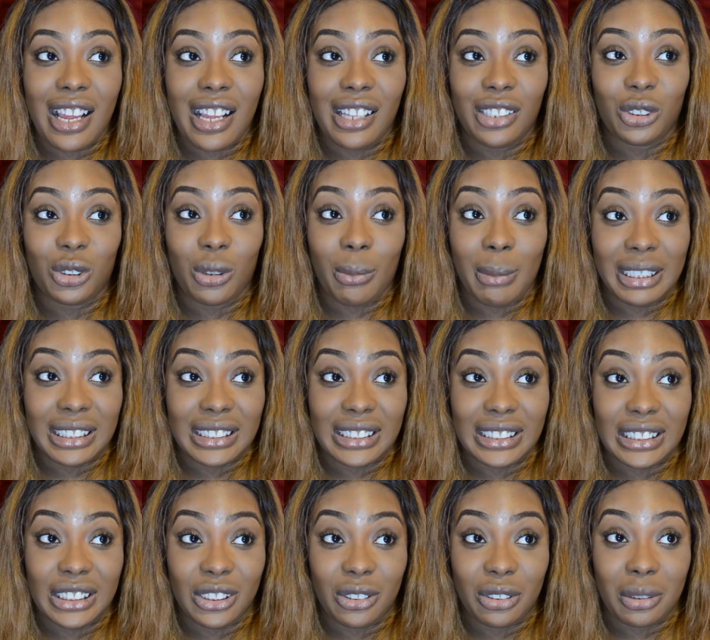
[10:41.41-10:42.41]

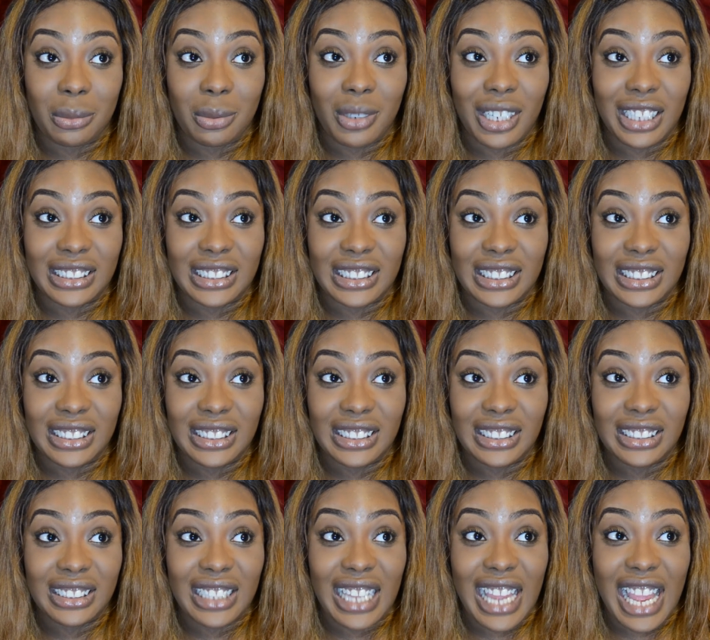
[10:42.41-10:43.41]
tremendously during the
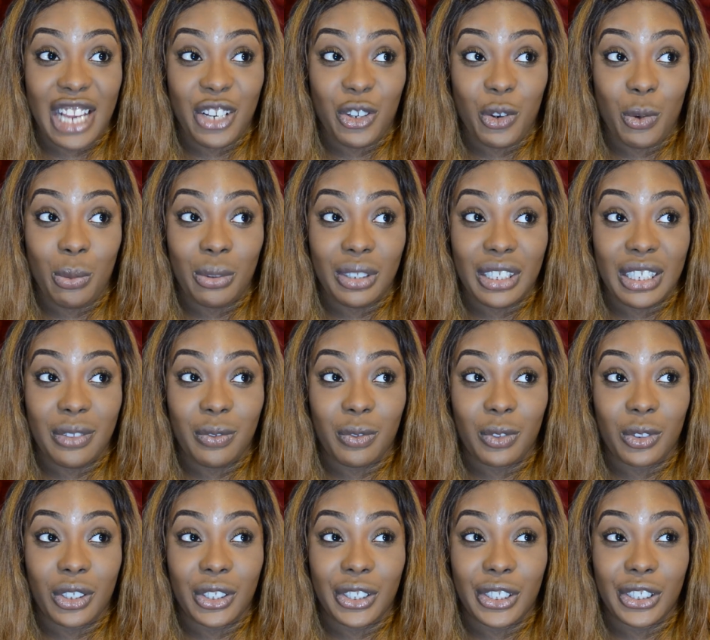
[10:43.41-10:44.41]
process, and you bleed
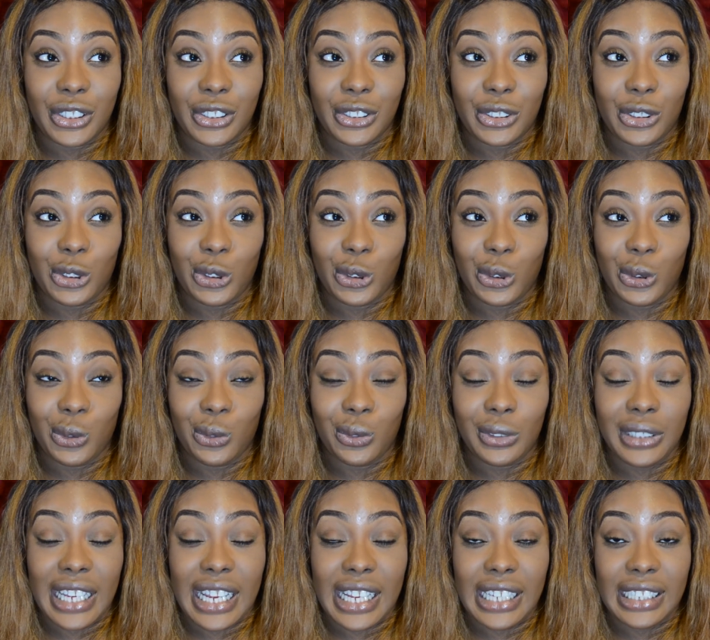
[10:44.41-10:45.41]
for 2
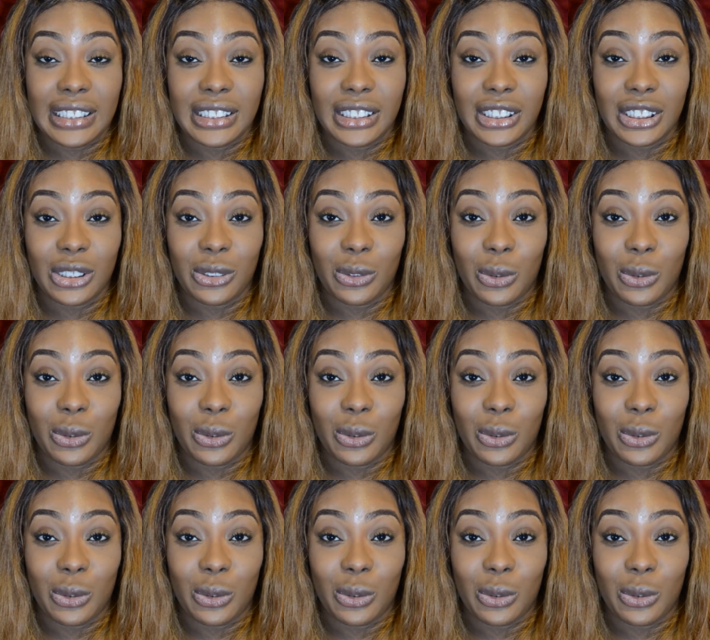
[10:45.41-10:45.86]
days,